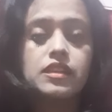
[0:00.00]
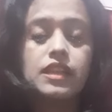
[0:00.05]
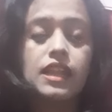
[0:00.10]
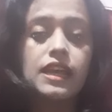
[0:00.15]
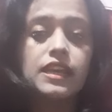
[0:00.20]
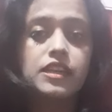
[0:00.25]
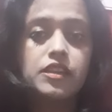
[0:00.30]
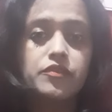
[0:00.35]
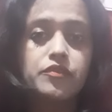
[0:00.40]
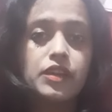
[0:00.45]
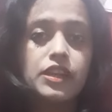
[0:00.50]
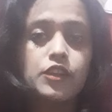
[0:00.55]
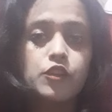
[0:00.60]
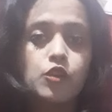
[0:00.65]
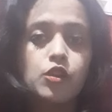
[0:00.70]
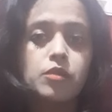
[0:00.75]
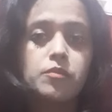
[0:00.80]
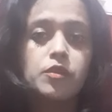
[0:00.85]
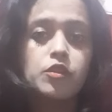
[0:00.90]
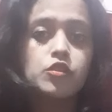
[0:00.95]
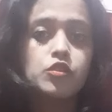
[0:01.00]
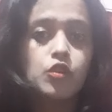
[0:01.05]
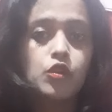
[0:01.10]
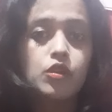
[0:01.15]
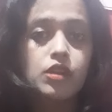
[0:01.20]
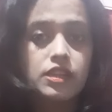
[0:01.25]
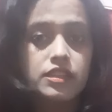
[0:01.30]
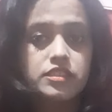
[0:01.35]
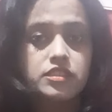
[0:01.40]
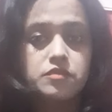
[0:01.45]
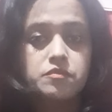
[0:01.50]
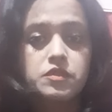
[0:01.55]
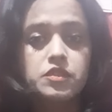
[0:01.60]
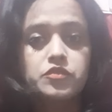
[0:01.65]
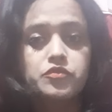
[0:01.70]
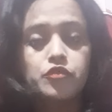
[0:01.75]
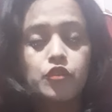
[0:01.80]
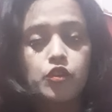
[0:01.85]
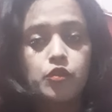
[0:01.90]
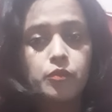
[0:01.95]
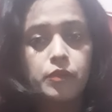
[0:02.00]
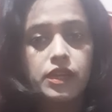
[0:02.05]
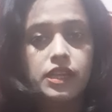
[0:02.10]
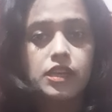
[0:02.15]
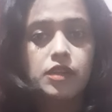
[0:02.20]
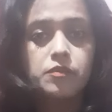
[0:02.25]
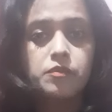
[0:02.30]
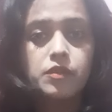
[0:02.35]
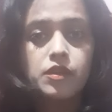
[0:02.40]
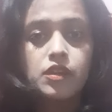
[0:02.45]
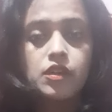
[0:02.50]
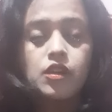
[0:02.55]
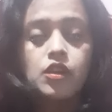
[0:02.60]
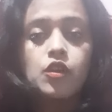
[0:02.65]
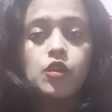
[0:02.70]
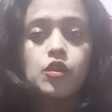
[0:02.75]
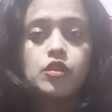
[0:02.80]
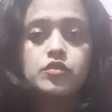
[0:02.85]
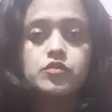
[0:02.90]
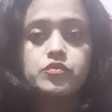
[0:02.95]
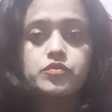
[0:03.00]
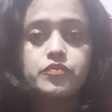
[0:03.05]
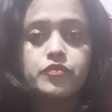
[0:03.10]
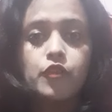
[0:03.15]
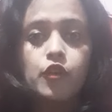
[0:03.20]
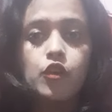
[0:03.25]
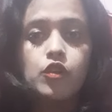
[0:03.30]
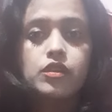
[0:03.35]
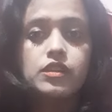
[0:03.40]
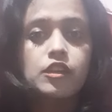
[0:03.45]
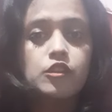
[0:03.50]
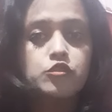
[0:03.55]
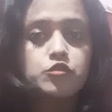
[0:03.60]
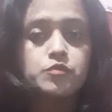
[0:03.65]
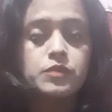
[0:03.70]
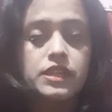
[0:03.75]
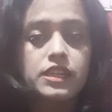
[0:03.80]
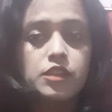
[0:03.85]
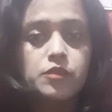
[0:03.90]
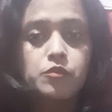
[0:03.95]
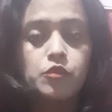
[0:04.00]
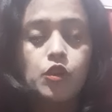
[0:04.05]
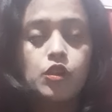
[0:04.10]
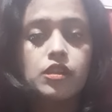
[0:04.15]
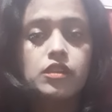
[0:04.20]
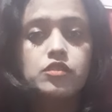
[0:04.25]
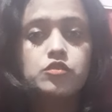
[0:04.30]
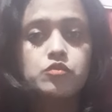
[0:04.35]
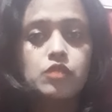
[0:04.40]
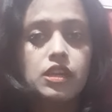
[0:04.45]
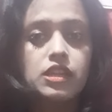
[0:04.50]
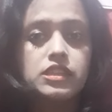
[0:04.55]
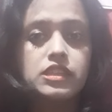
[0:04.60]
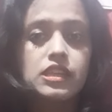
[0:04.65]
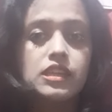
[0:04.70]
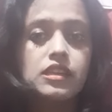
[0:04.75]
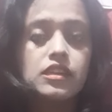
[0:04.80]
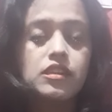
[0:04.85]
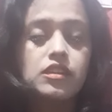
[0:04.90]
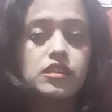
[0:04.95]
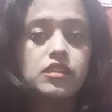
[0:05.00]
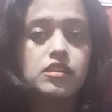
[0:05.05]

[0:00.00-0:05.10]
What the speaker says: Like if I talk about your customers for makeup or for cosmetic products, so I think